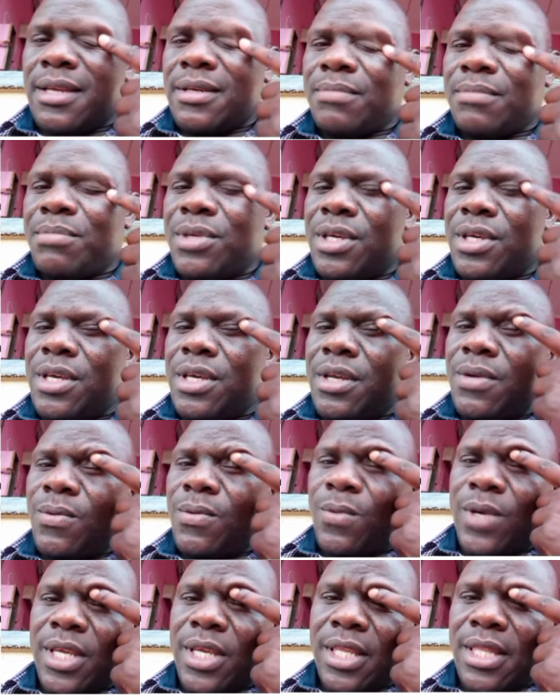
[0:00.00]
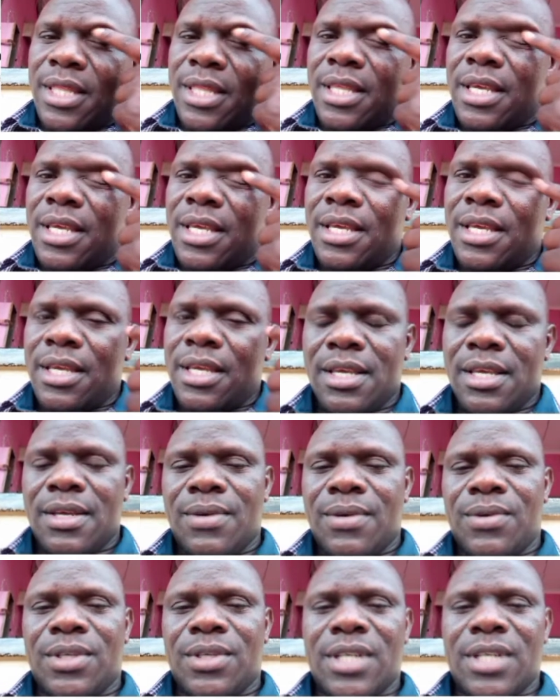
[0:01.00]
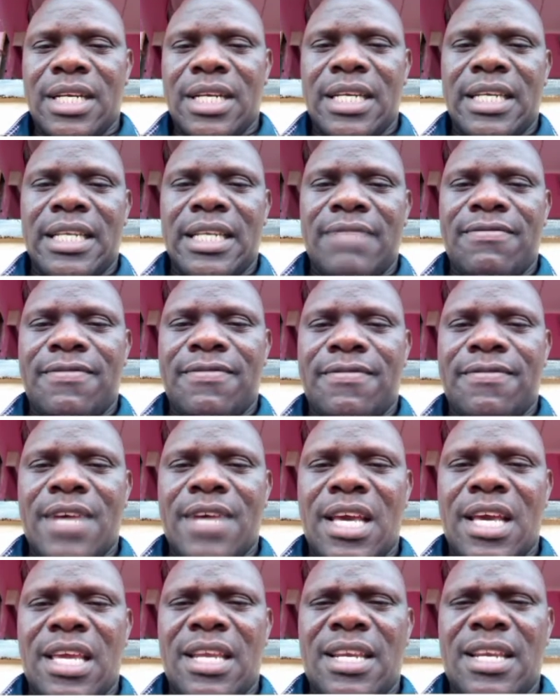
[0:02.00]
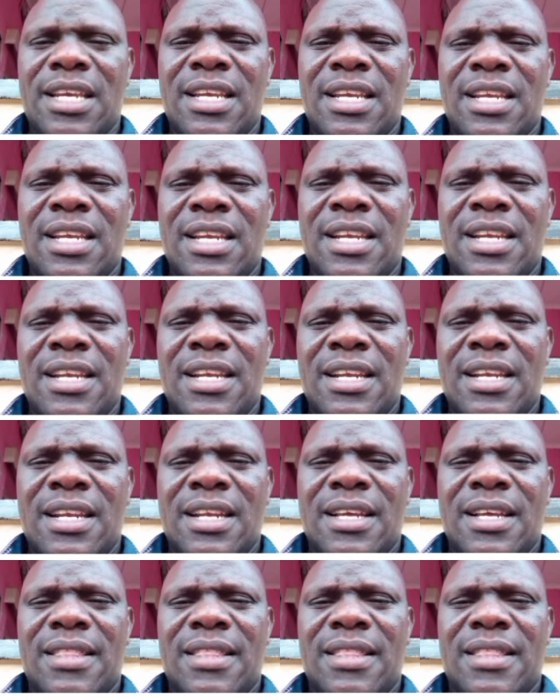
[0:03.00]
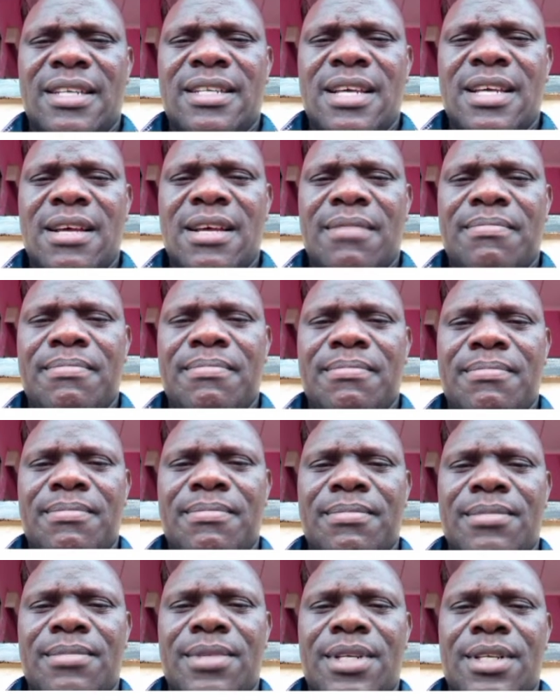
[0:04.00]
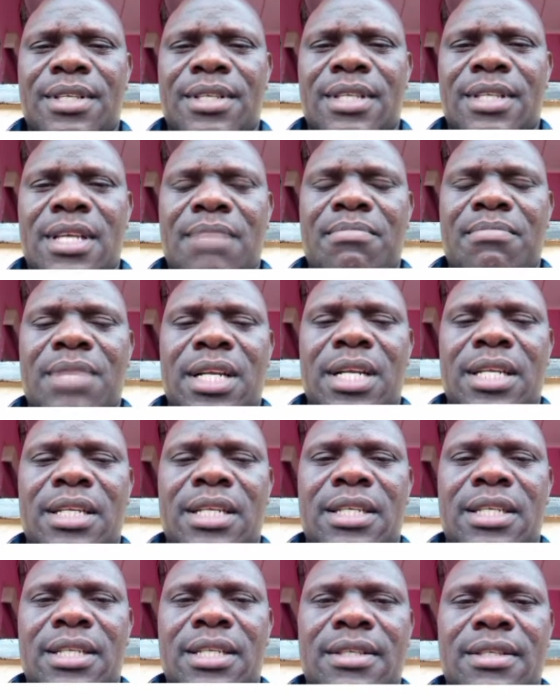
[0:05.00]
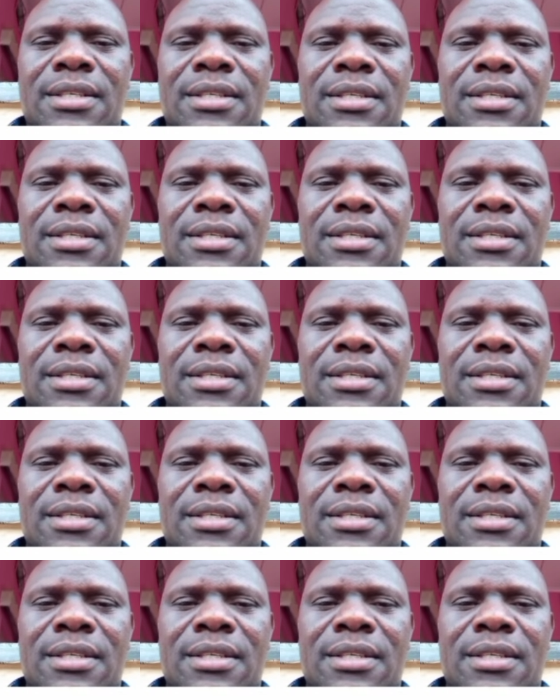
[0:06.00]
Begin with, we shall define the term disabilities.